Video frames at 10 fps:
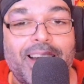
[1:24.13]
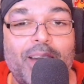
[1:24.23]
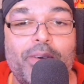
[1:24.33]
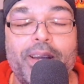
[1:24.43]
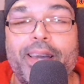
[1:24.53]

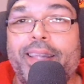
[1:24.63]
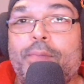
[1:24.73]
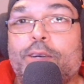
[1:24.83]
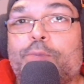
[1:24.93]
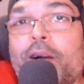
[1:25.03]
I wouldn't get
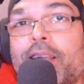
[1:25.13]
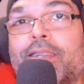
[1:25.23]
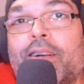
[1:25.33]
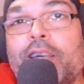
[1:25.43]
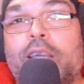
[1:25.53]
that much money
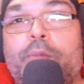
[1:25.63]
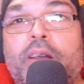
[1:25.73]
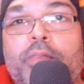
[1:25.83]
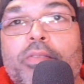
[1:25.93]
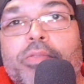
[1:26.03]
because I wouldn't get that
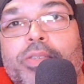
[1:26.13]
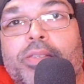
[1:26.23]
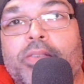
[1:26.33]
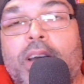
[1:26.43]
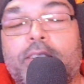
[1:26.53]
many views.
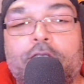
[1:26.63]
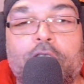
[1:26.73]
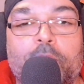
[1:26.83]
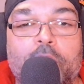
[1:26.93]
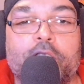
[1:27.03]
You guys can
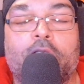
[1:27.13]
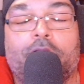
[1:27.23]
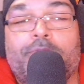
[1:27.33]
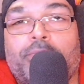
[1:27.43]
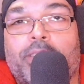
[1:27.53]
check my channel.